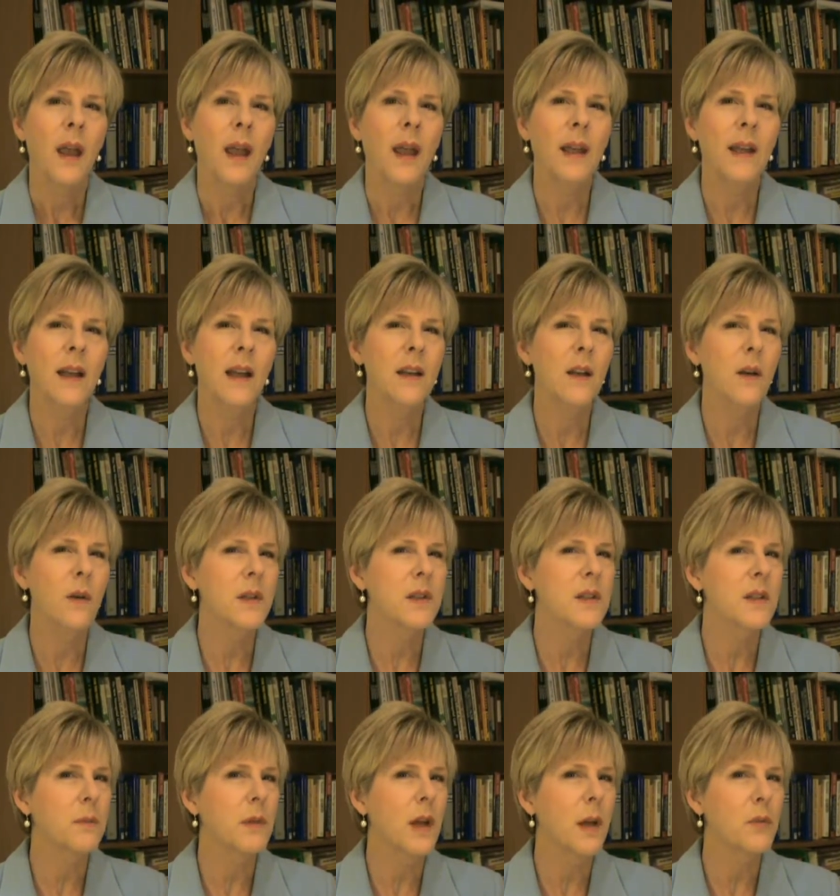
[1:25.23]
And I know
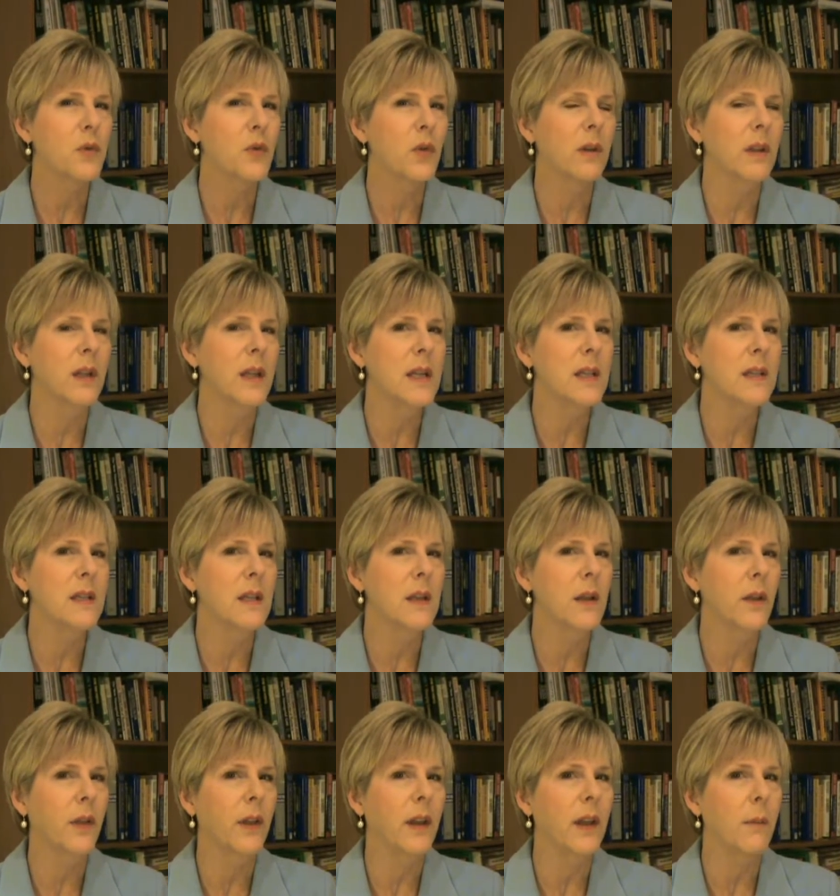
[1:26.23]
it's sometimes really easy
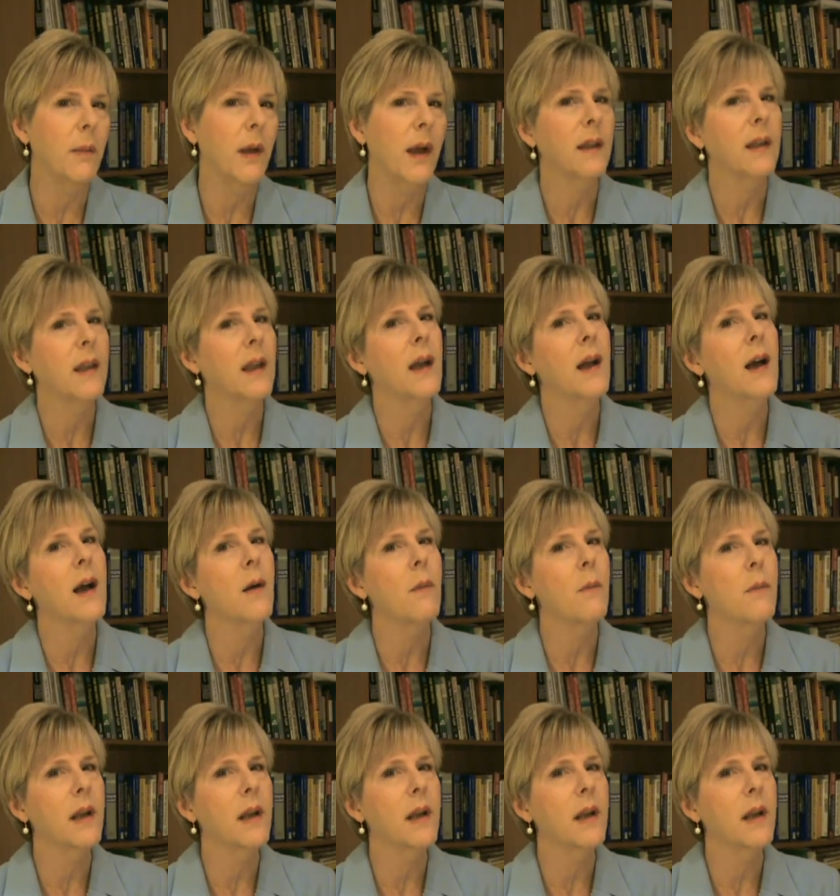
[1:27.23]
to think about, yeah,